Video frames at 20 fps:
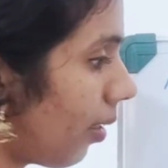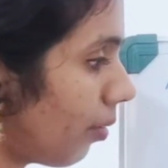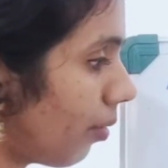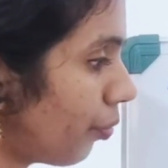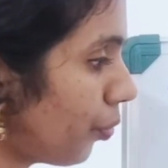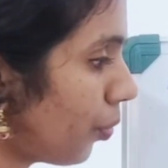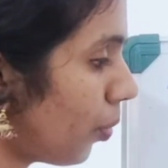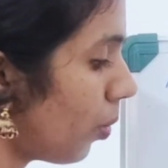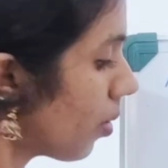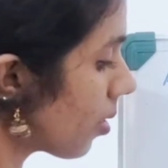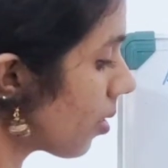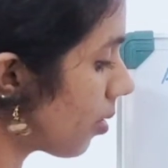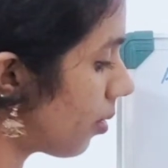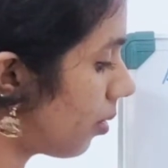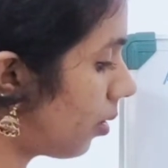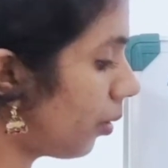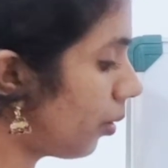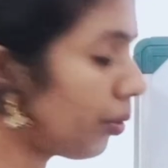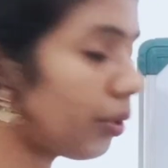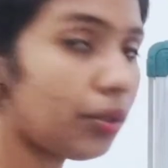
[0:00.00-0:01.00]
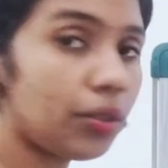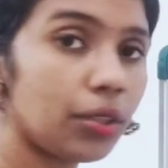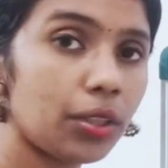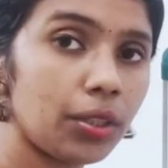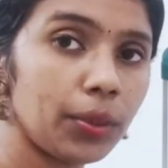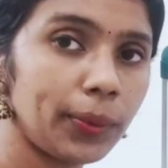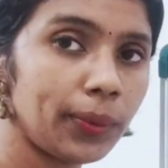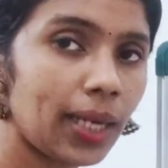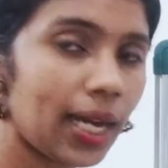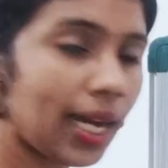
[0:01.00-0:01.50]
force due to
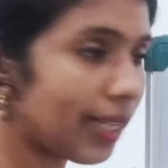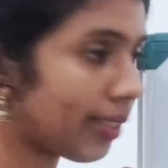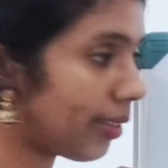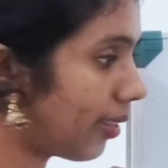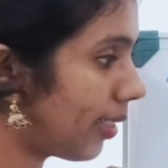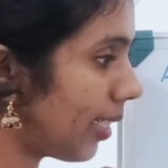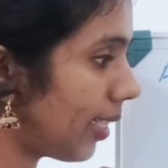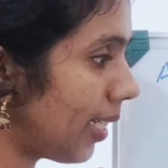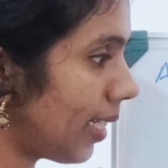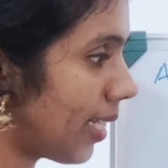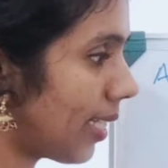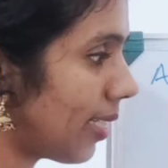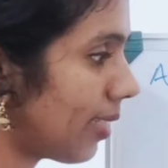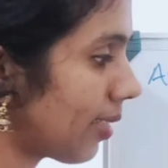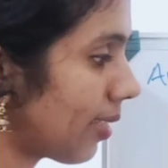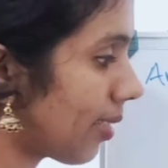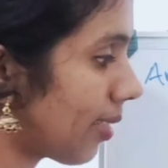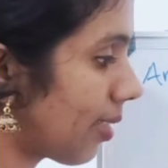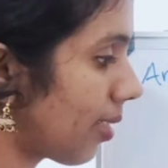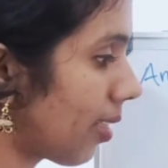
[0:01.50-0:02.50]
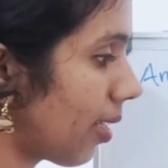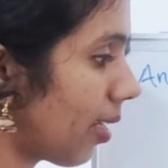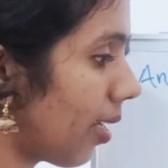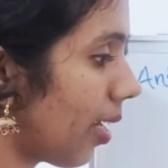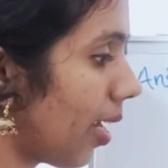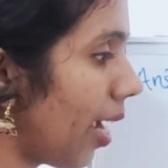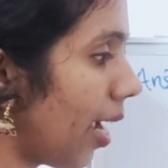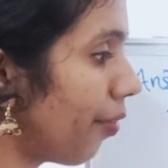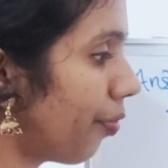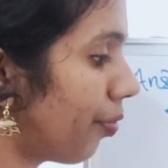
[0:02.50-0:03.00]
Q at D is
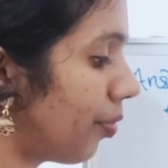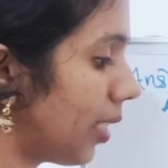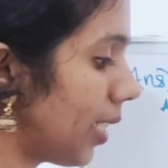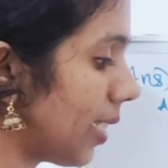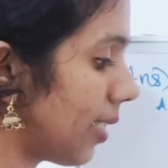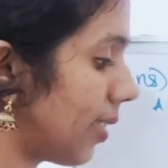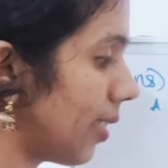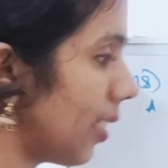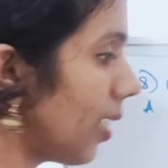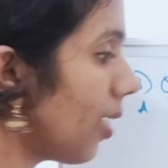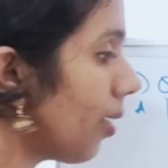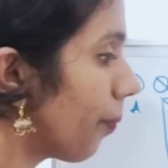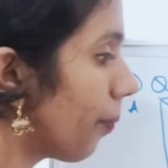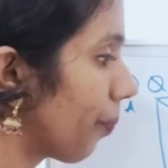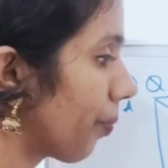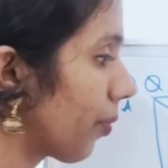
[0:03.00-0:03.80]
FdZ